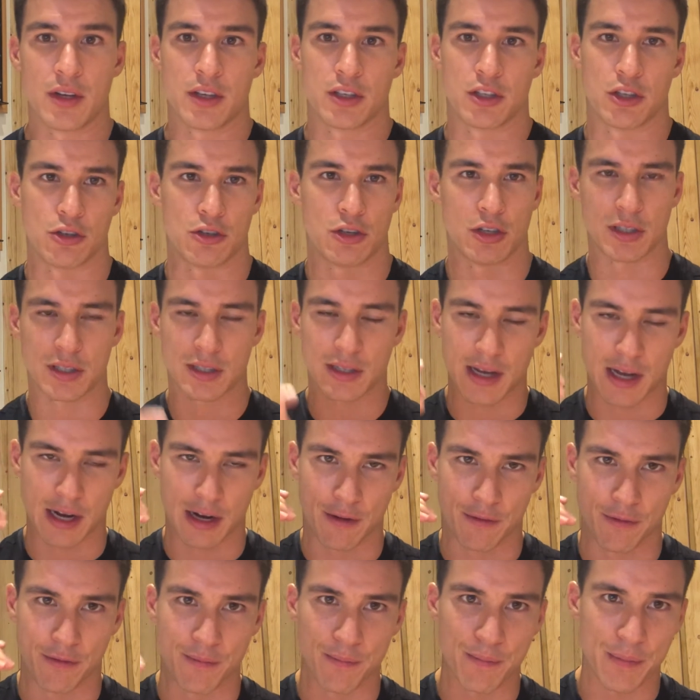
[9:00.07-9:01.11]
So just kind
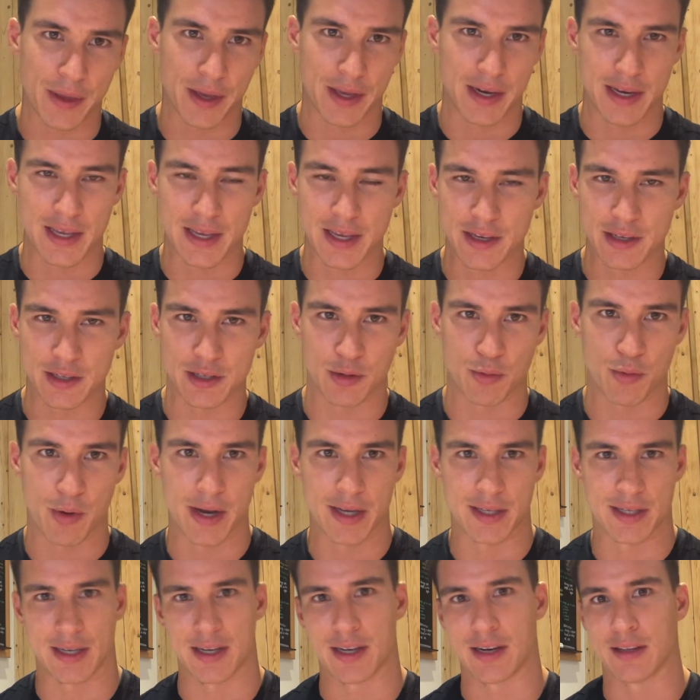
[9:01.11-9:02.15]
of an easy
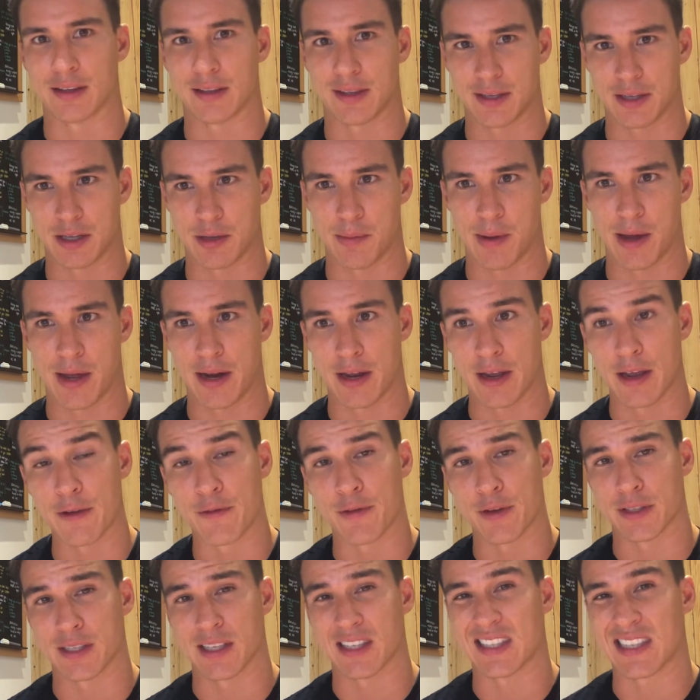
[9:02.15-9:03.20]
way to kind of think about it.
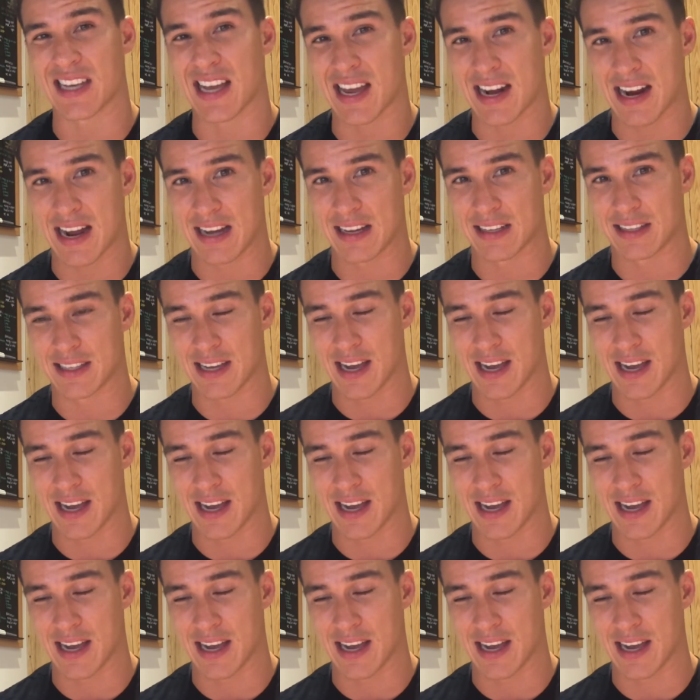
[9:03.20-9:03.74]
If it's a 10 out of